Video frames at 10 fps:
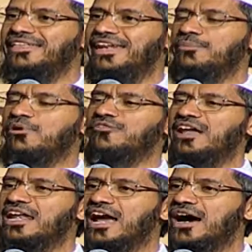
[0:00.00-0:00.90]
the name of
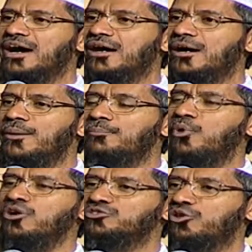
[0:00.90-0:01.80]
Allah,
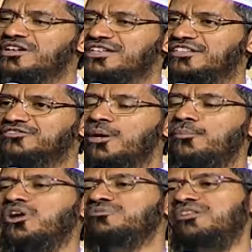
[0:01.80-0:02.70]
most gracious, most